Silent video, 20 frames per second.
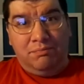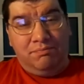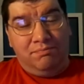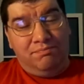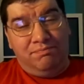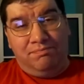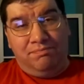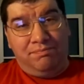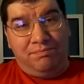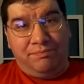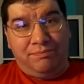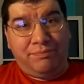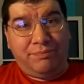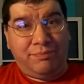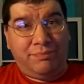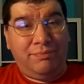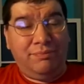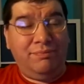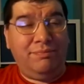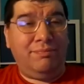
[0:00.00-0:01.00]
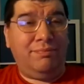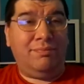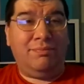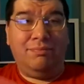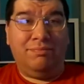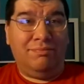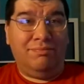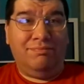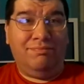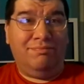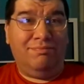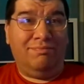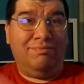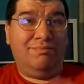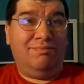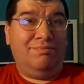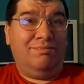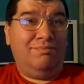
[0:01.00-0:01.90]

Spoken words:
[no speech]